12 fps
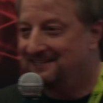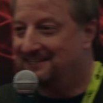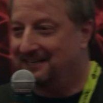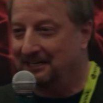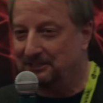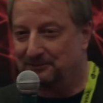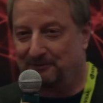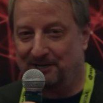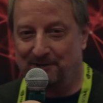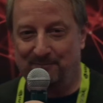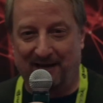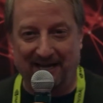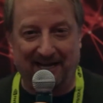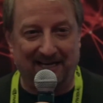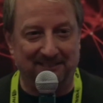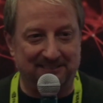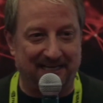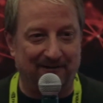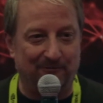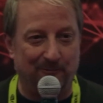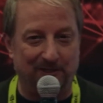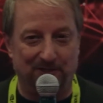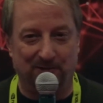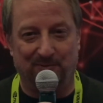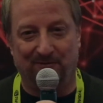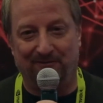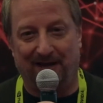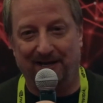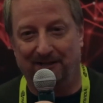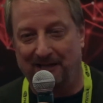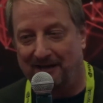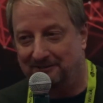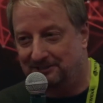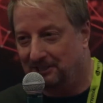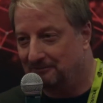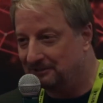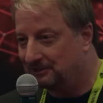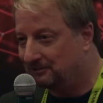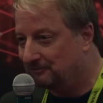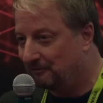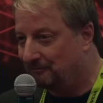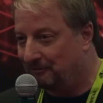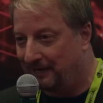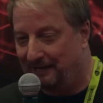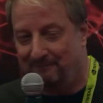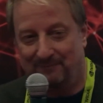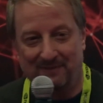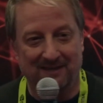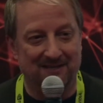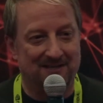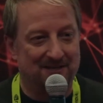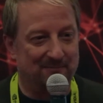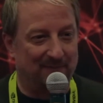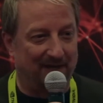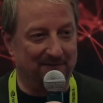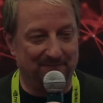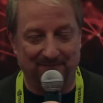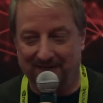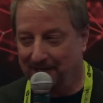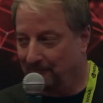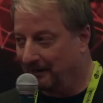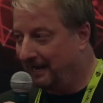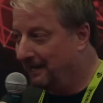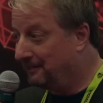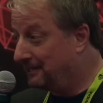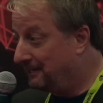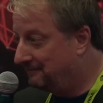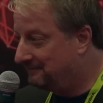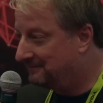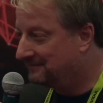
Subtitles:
It's funded by NSF. We do provide a lot of services for free, but in reality,